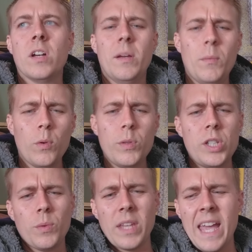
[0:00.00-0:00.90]
I mean, what was
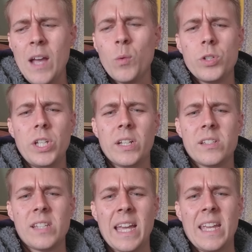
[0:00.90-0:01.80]
she? What the hell was she going
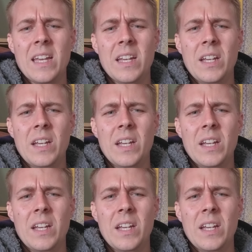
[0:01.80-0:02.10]
to say?